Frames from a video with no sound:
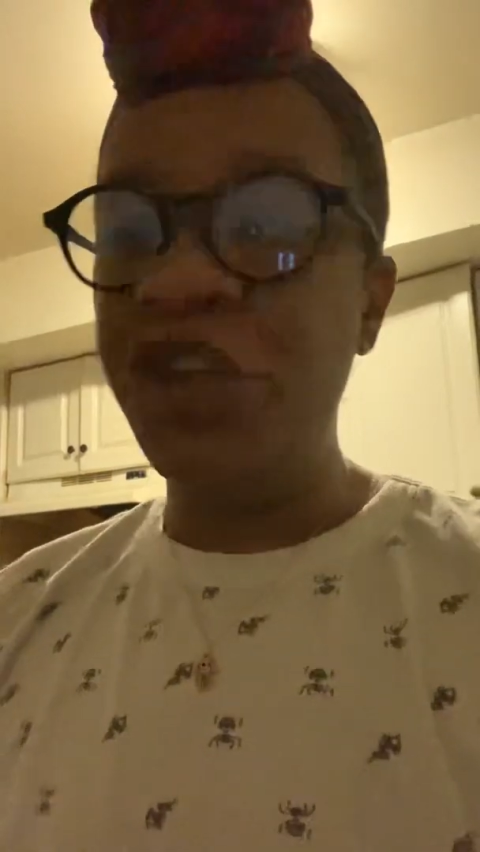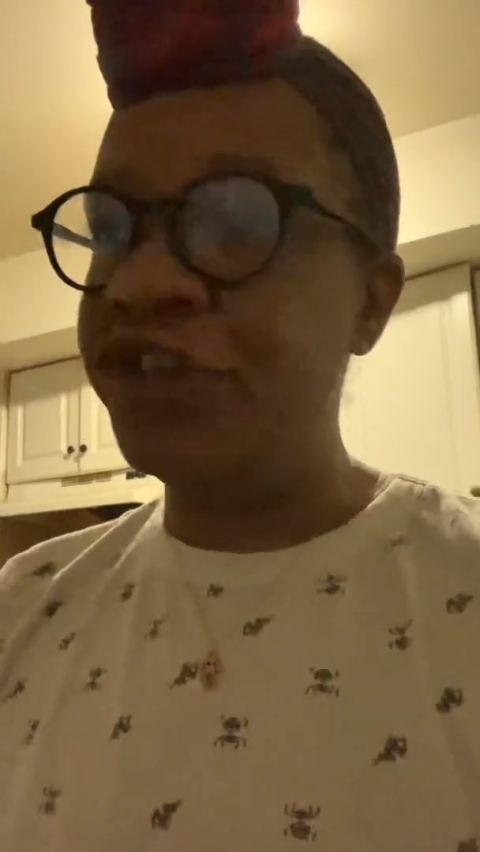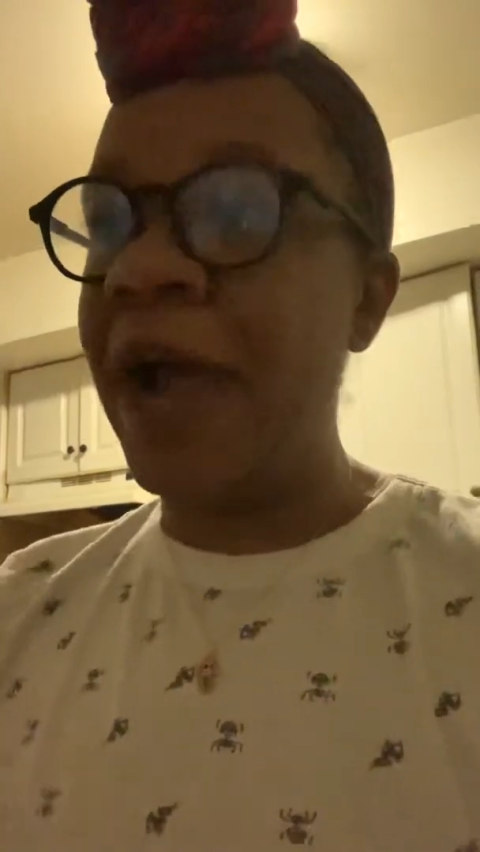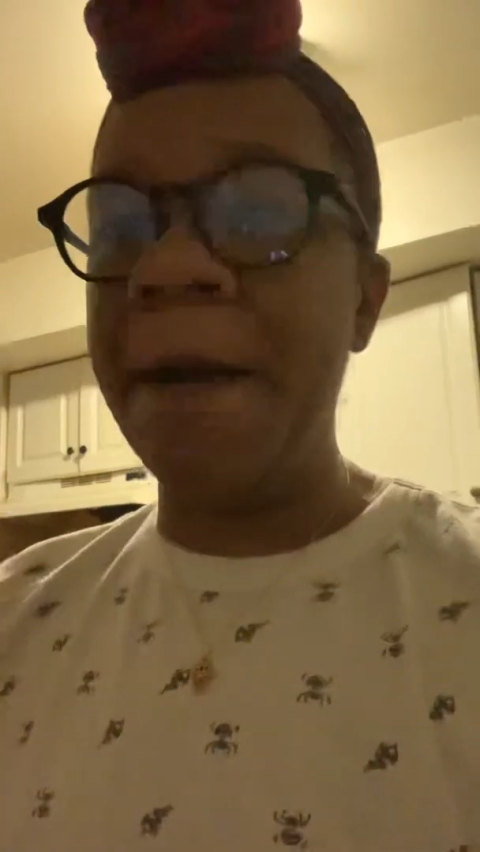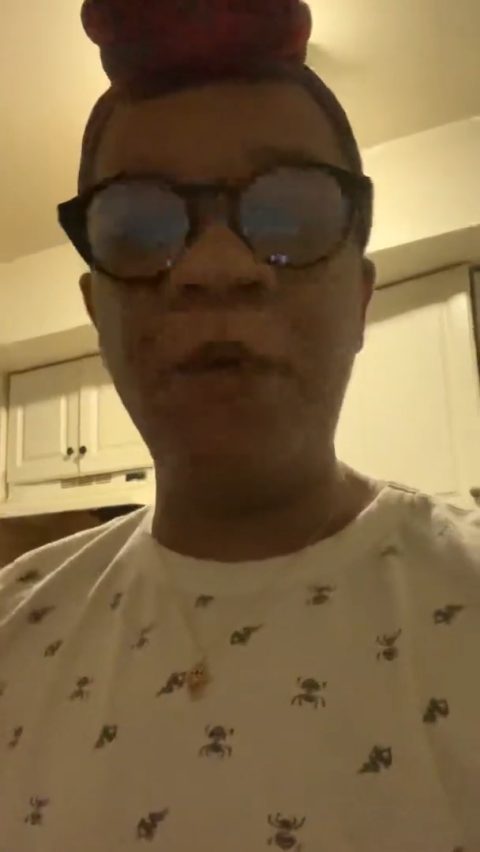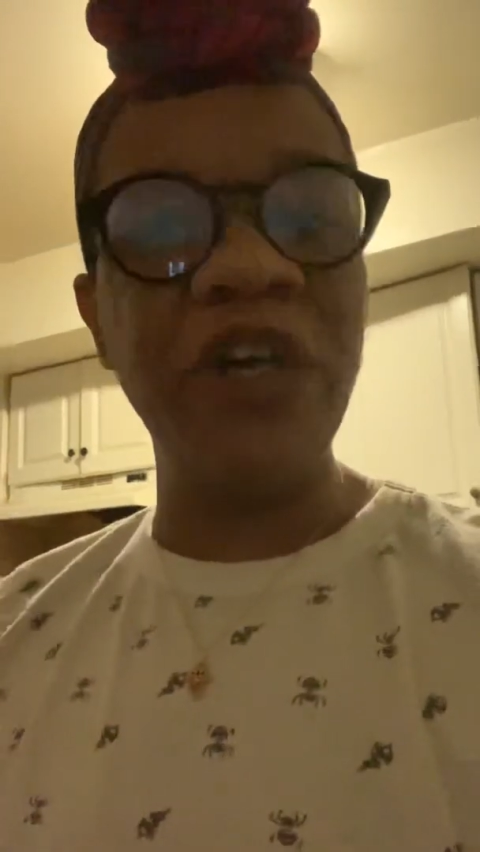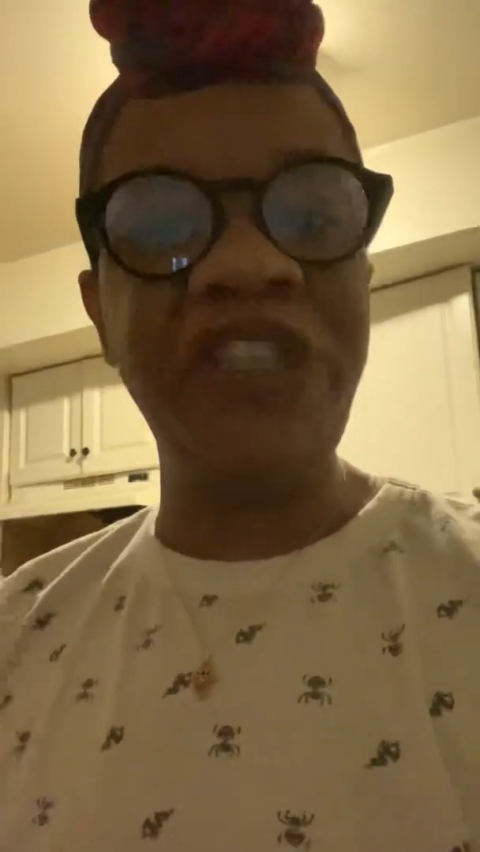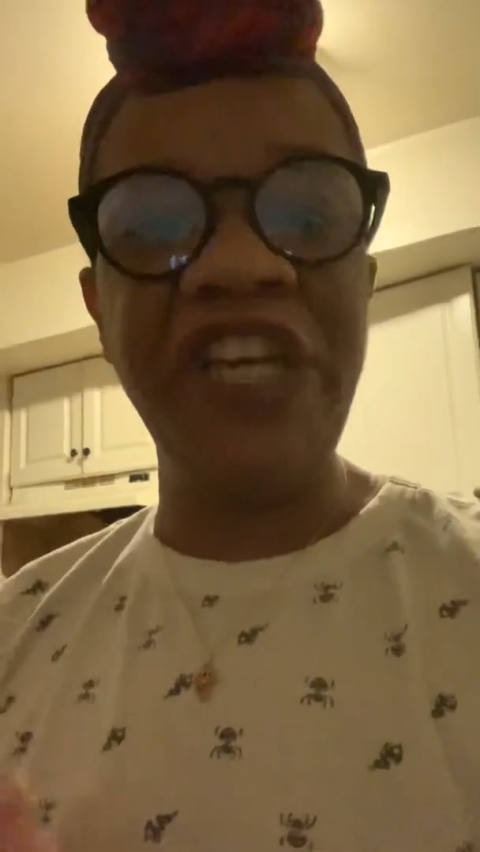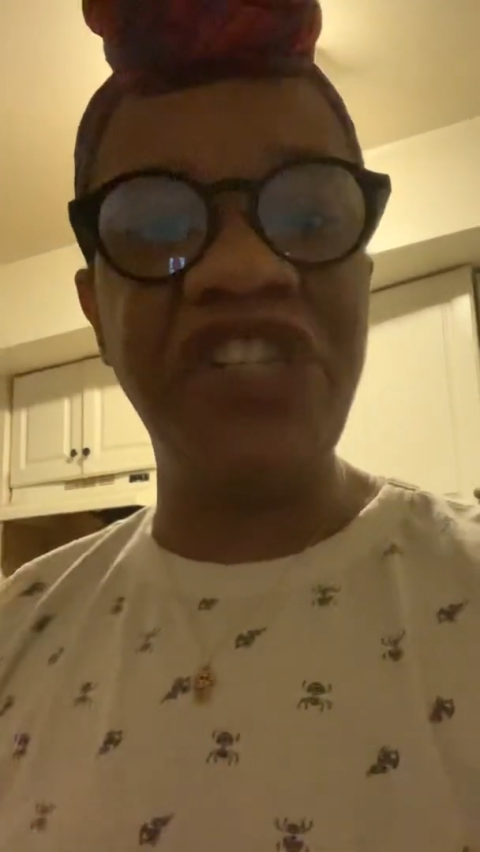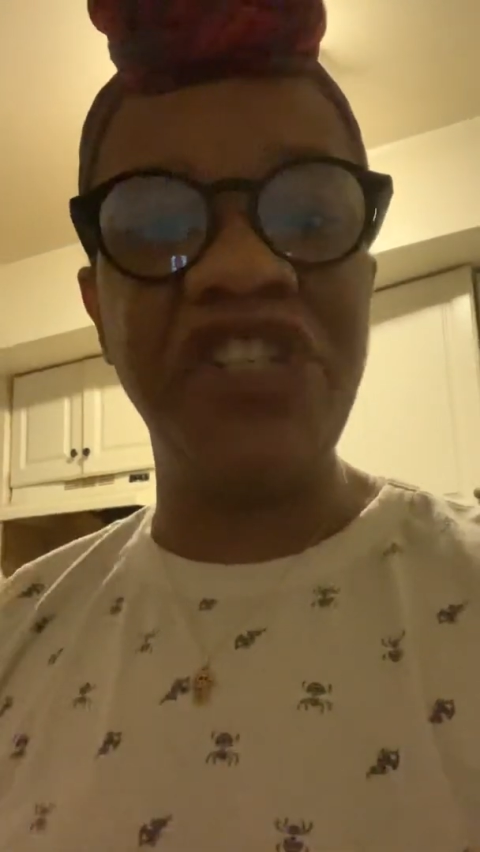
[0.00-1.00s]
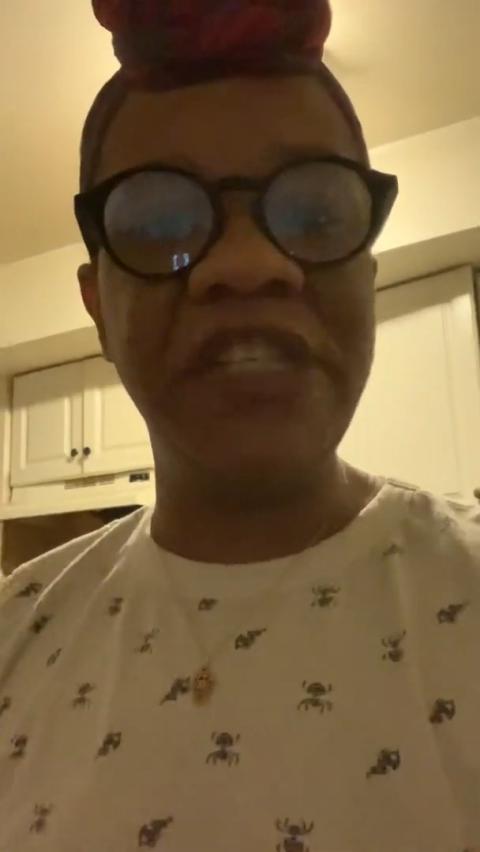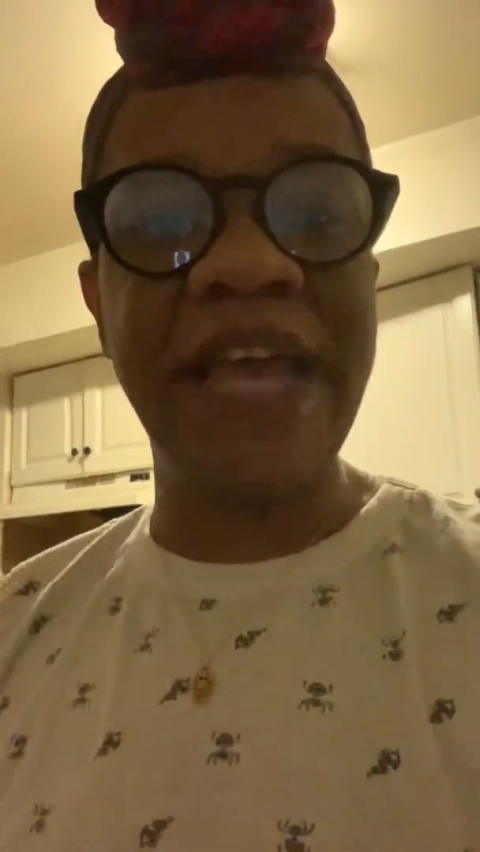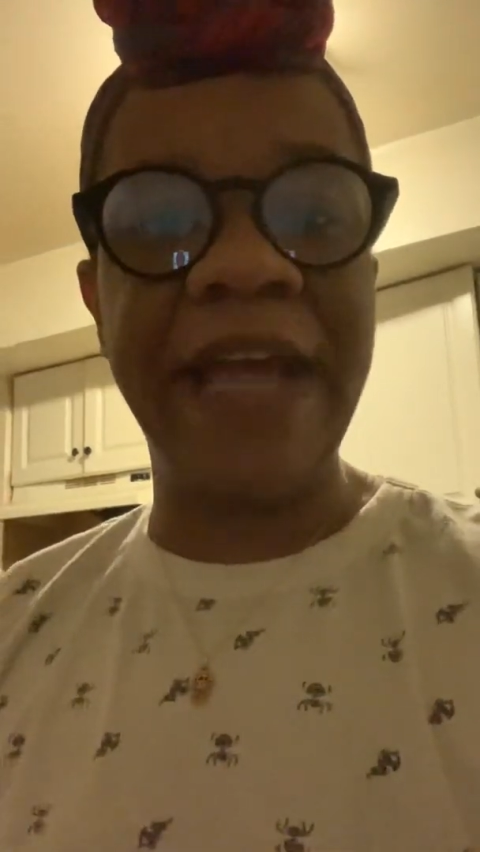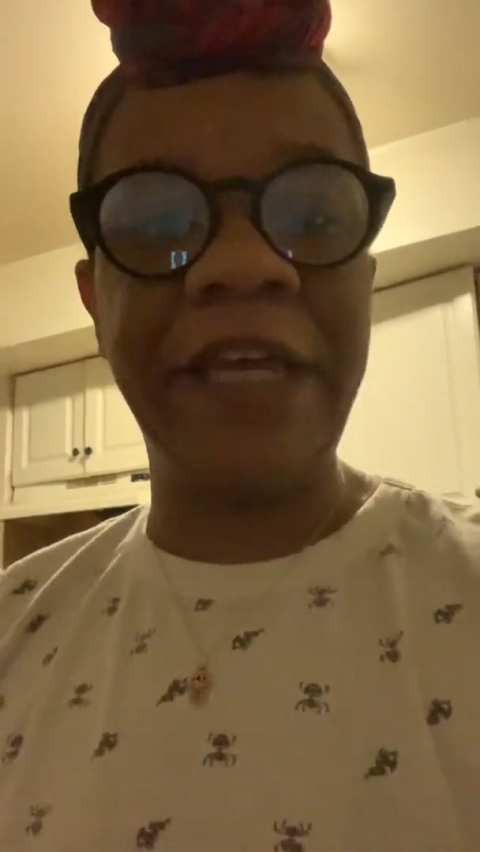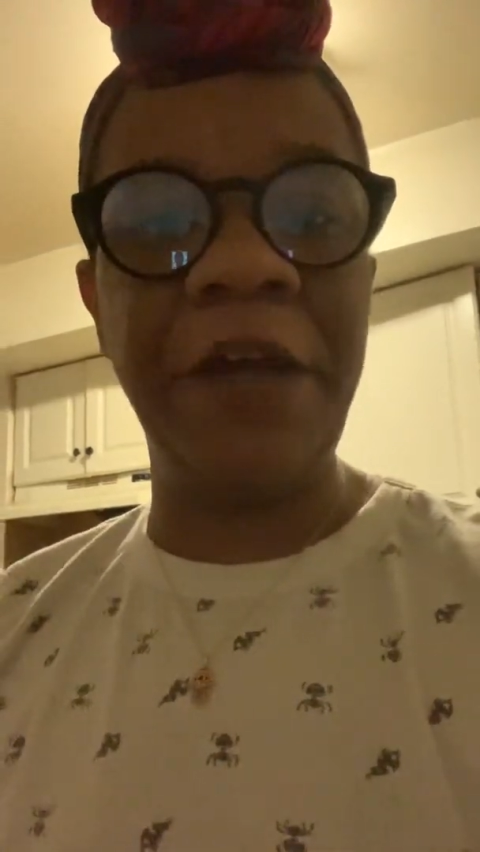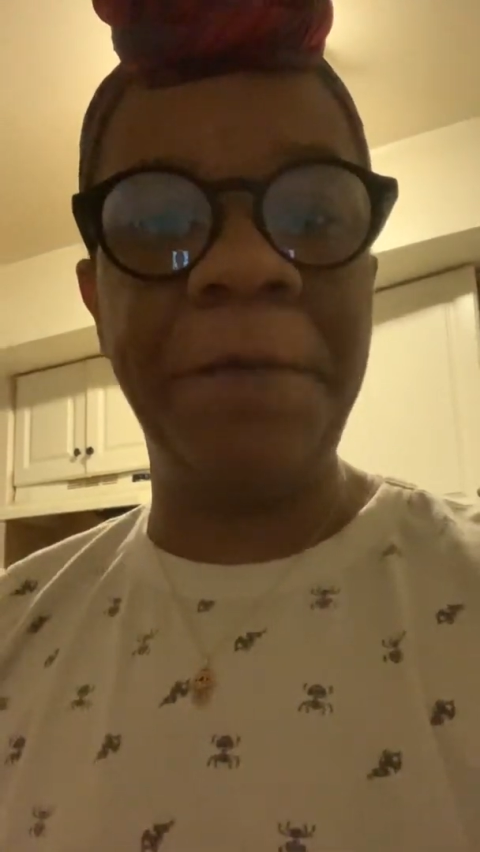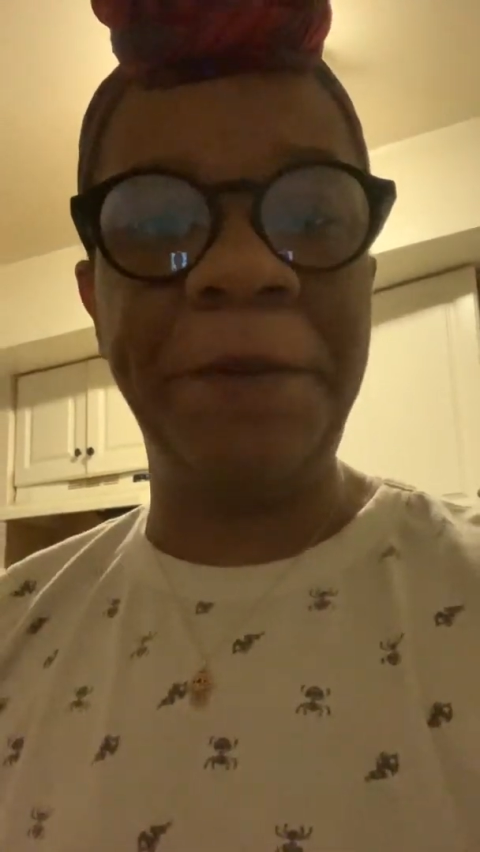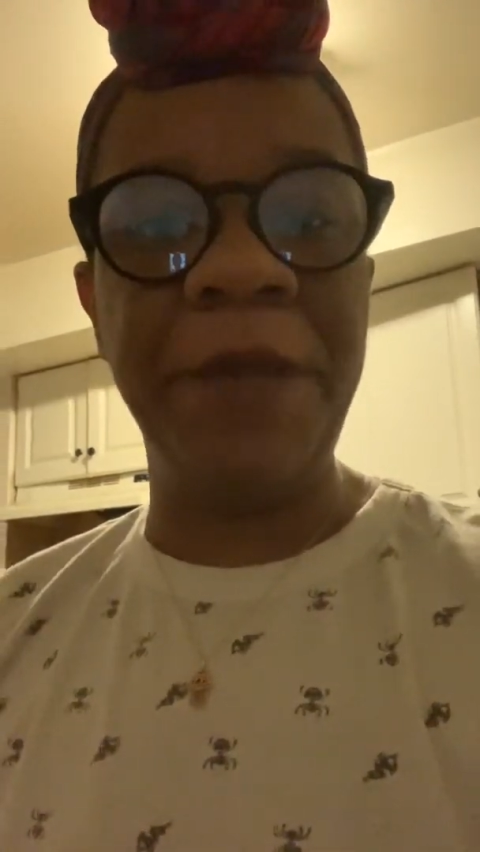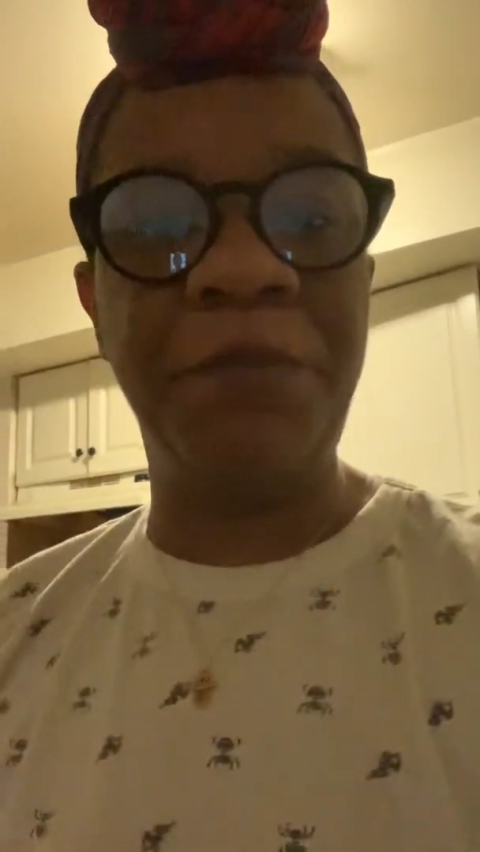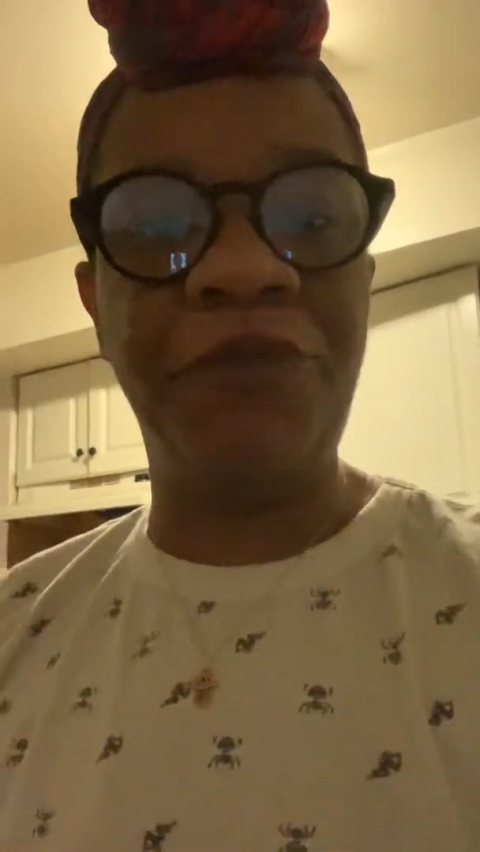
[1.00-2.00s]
You got morticians that kill people